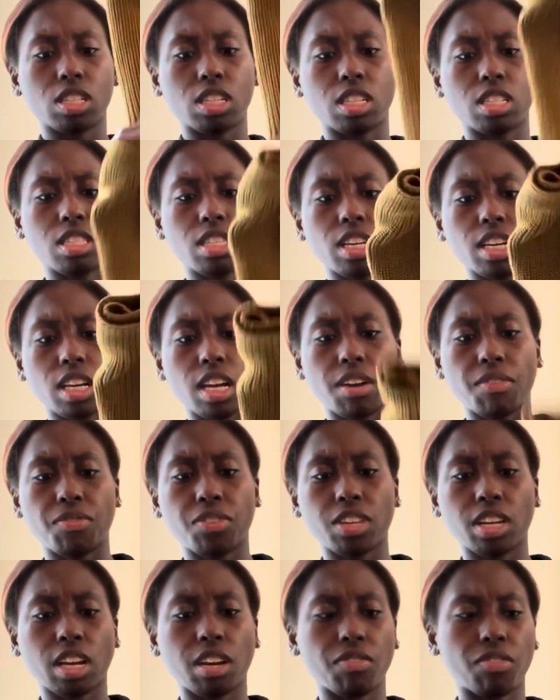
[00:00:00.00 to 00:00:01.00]
It's like, I
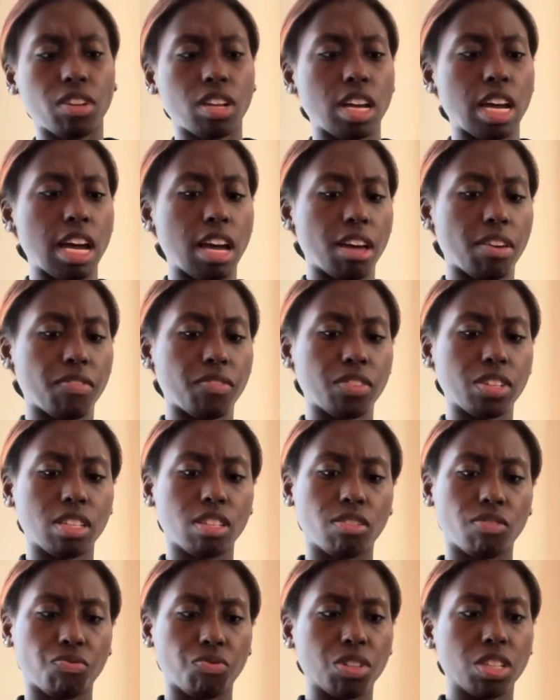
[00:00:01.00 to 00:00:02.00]
feel like I've, I haven't
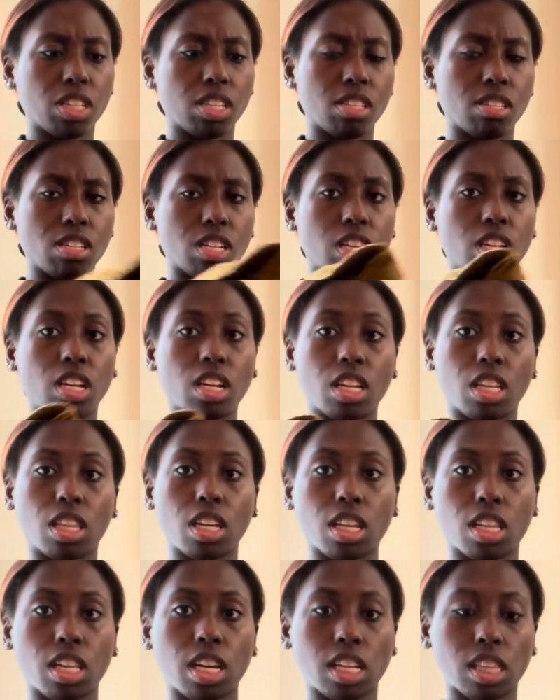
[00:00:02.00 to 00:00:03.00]
really seen
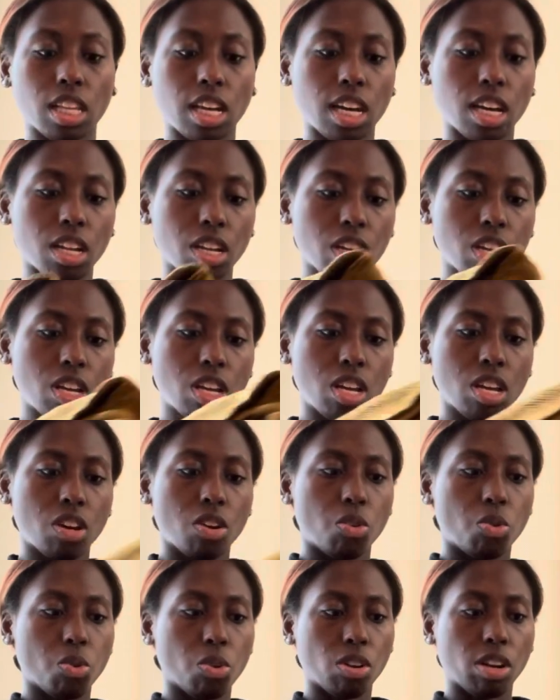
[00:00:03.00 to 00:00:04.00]
anything like that
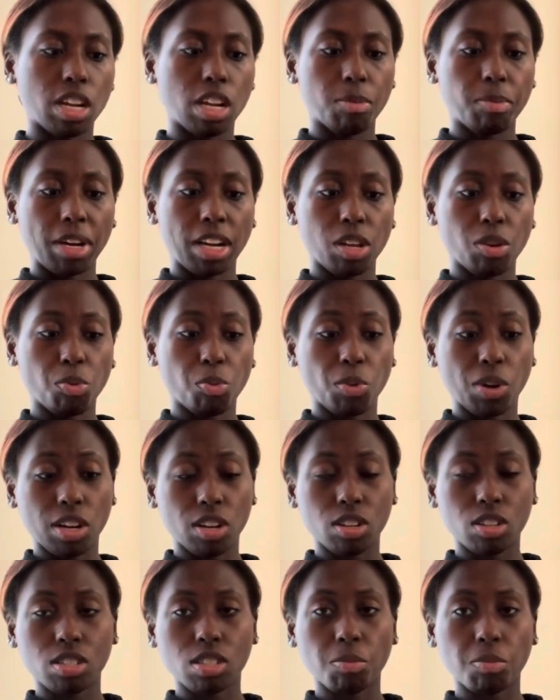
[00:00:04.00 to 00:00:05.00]
or anybody
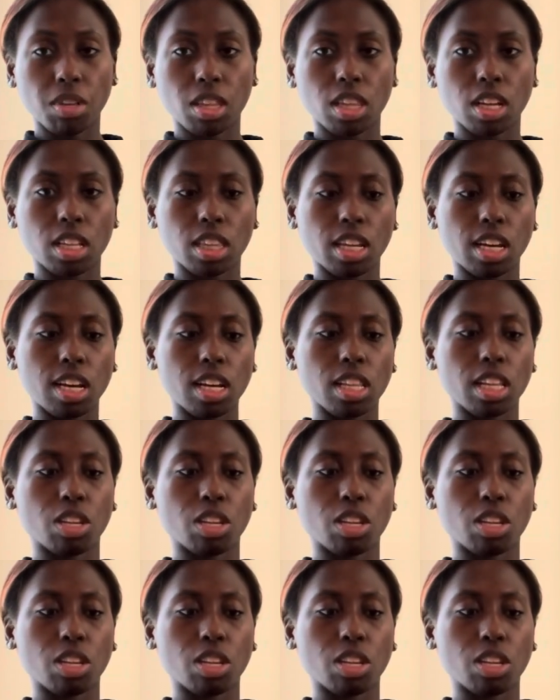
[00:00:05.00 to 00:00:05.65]
wear something like that.